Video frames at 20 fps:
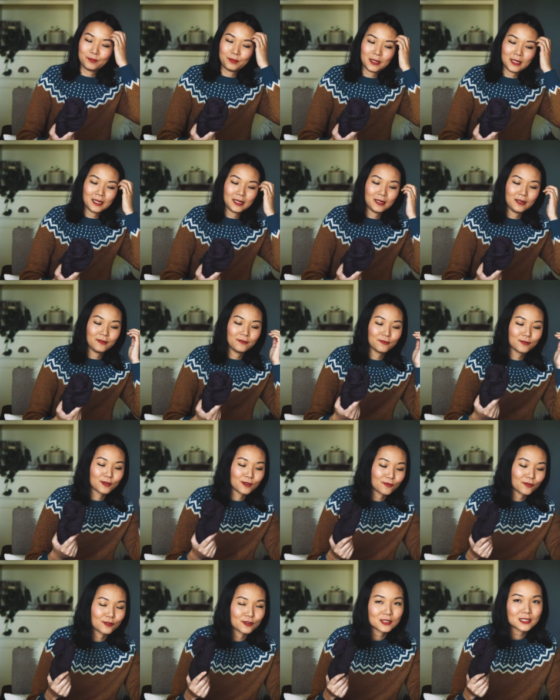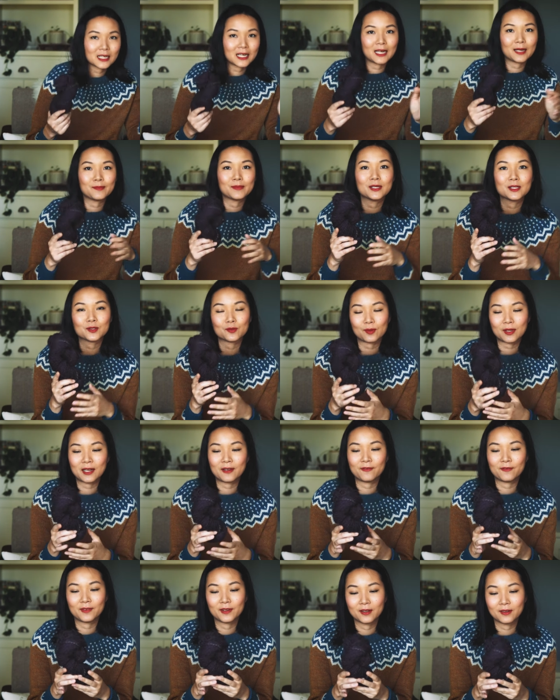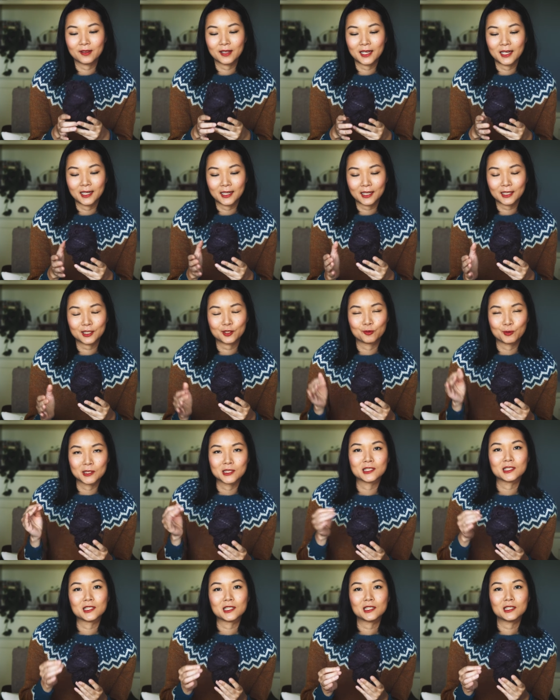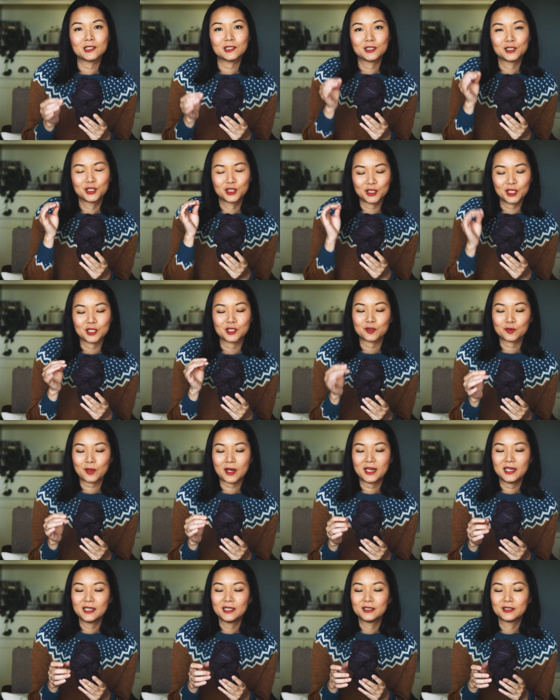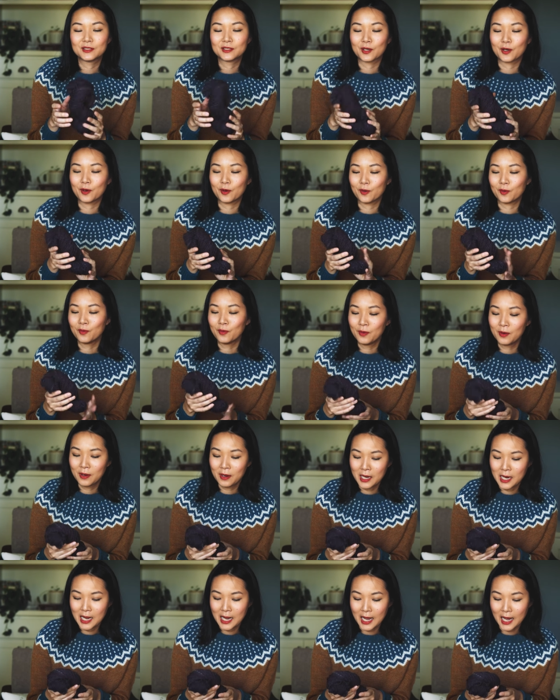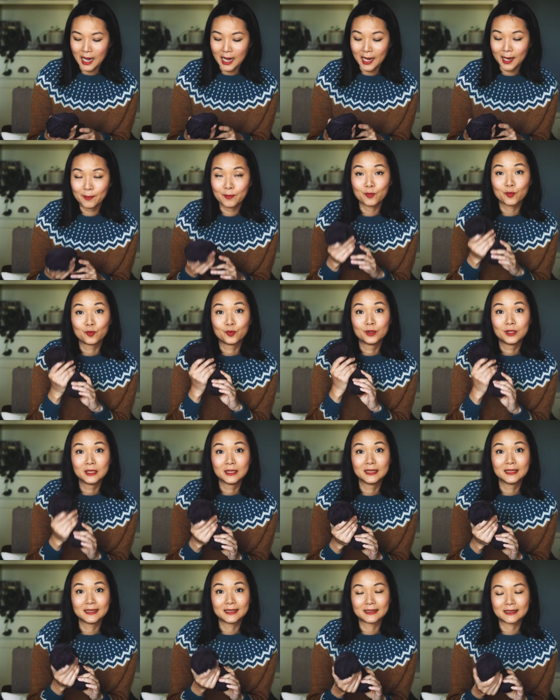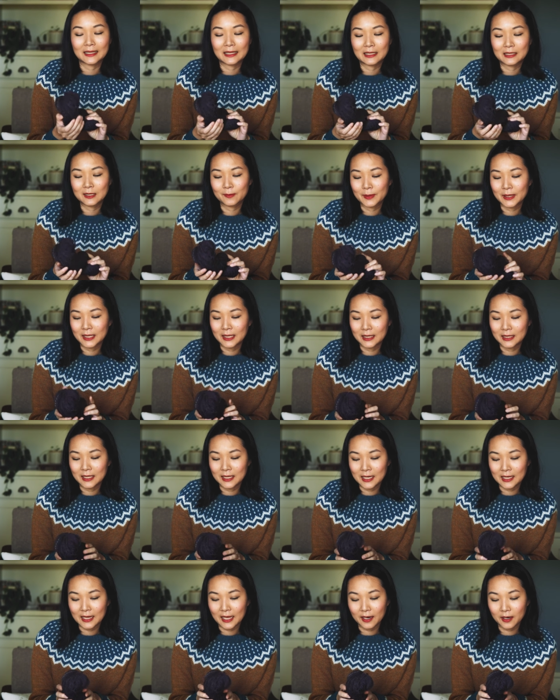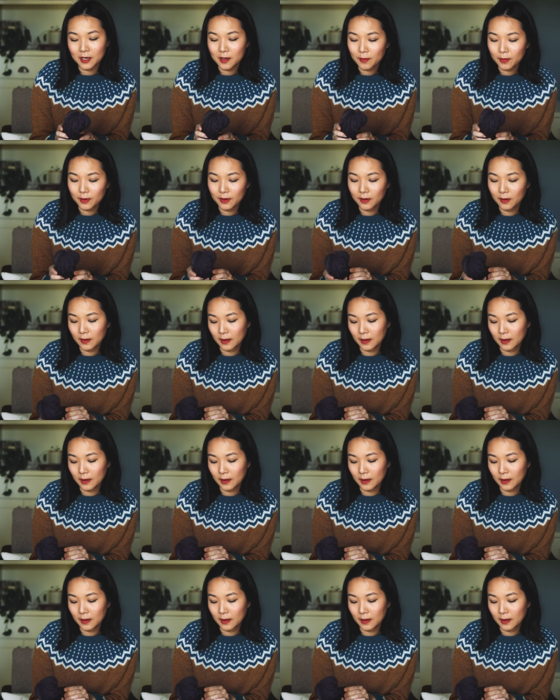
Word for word: But for the first time, this one I feel like I twisted it just right. So I'm really excited to be knitting that up.